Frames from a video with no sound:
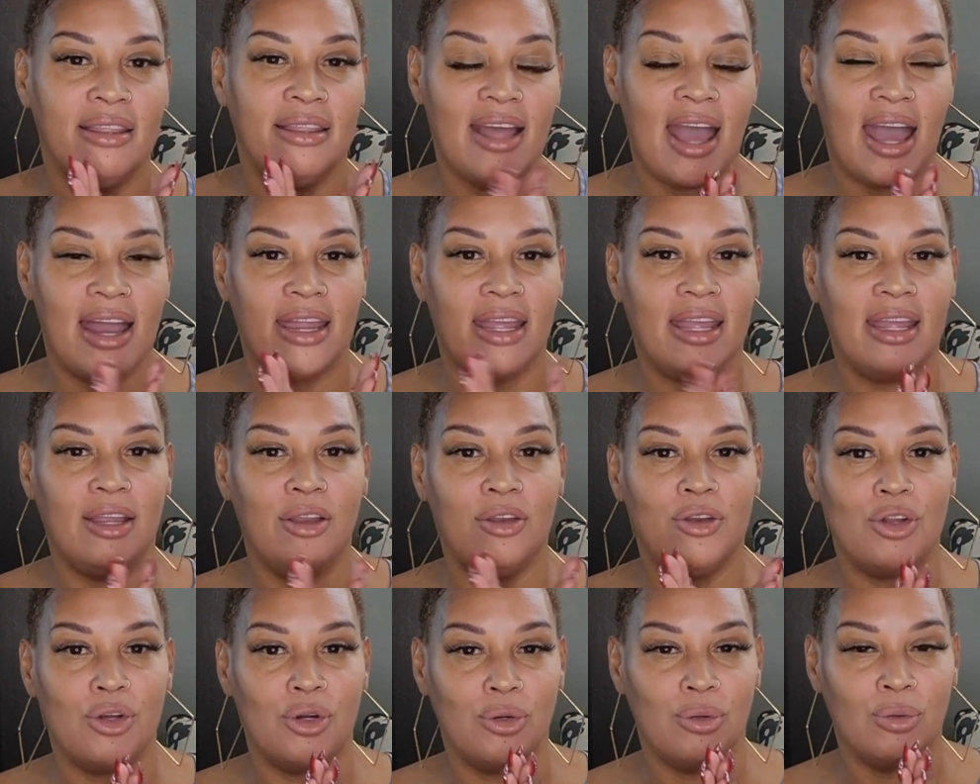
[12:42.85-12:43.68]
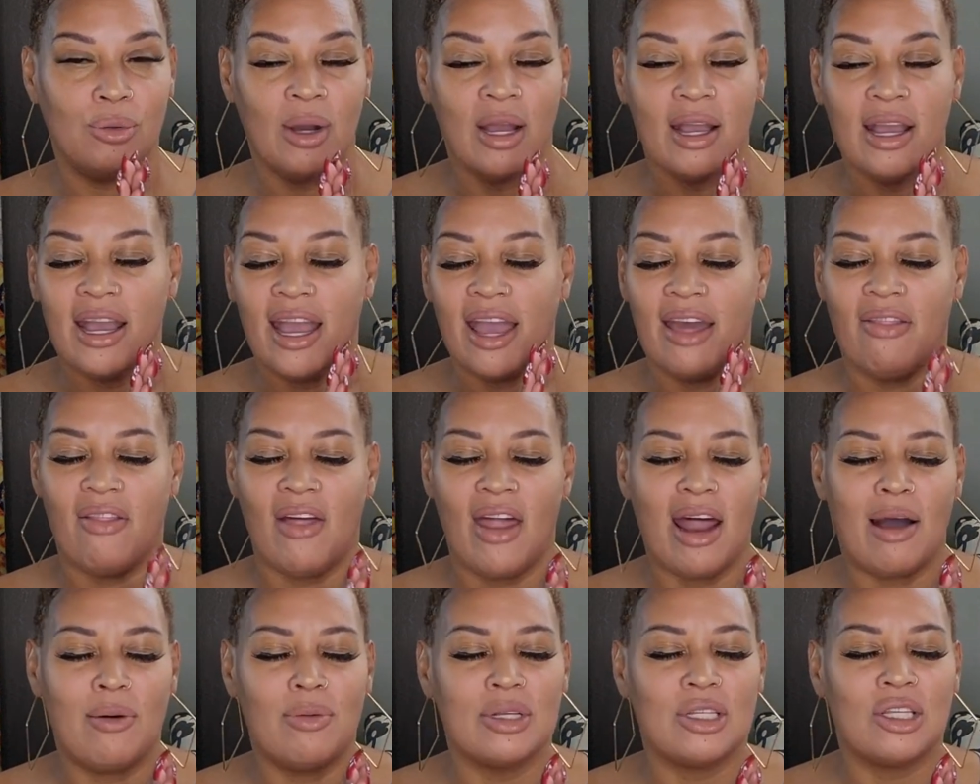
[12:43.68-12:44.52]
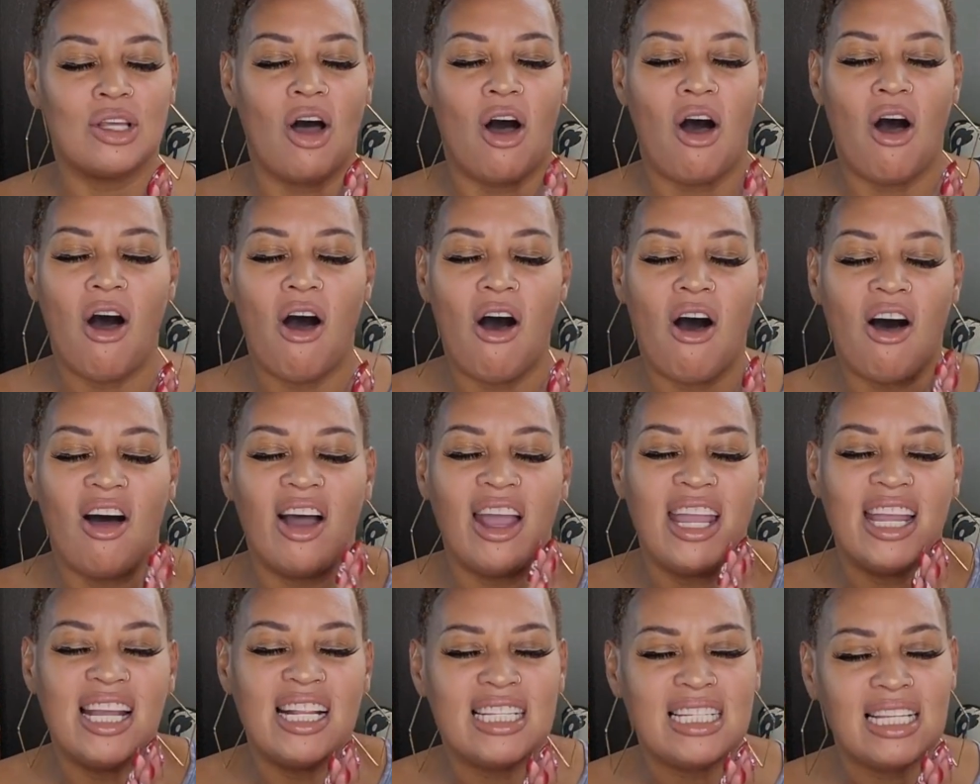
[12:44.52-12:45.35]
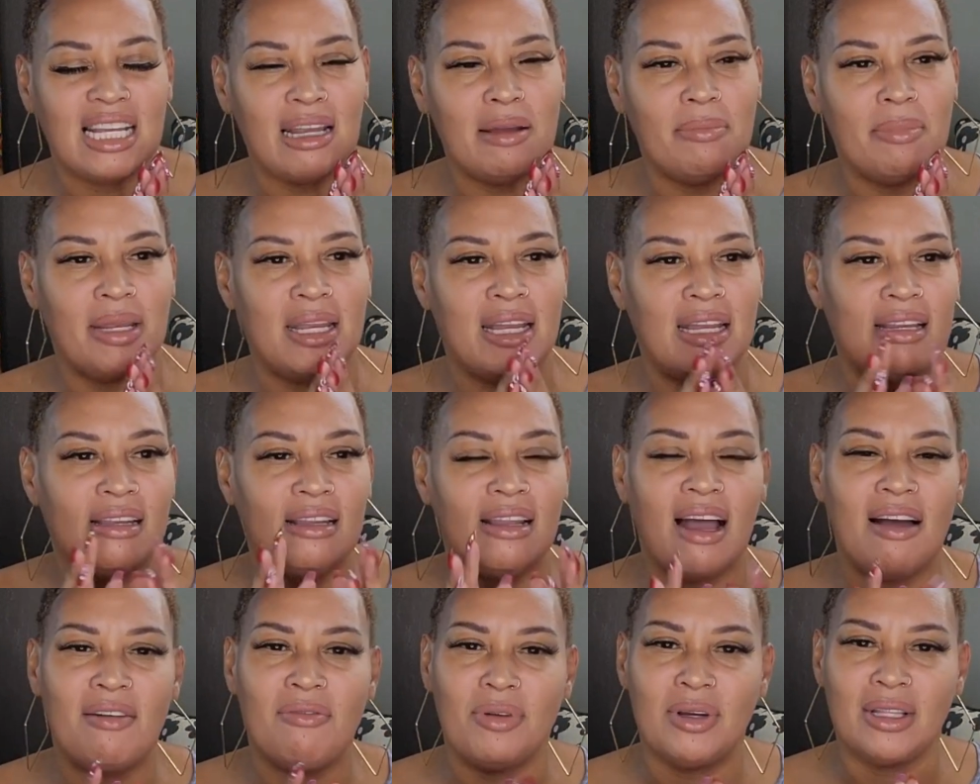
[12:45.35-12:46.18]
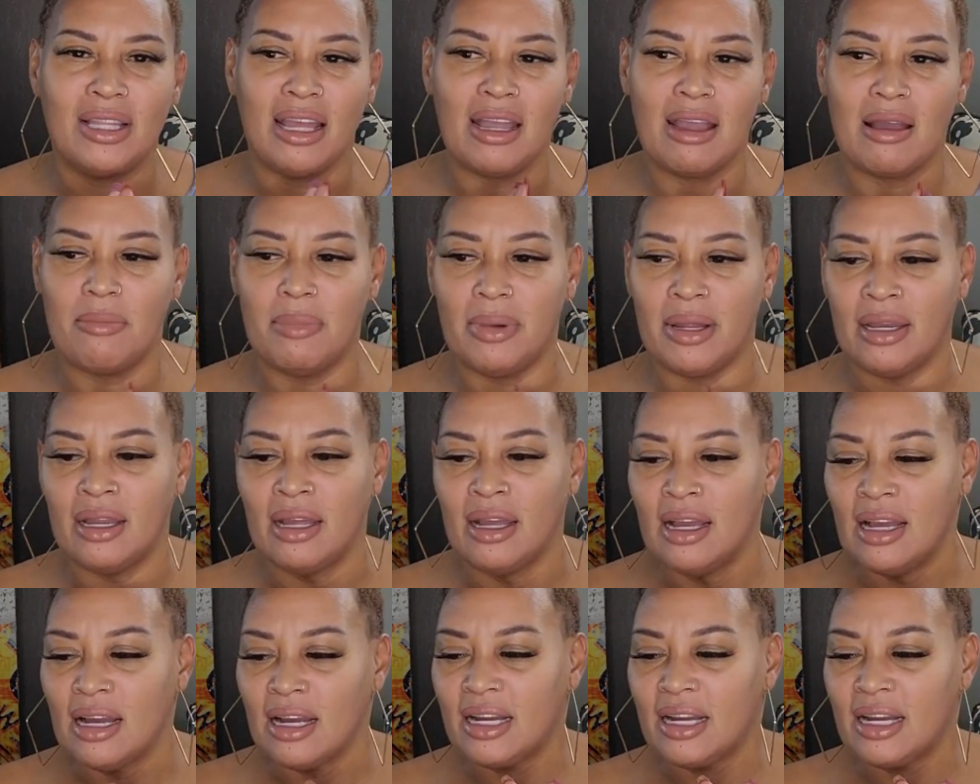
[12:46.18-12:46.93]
that he knew and that I was all into him and in love with him and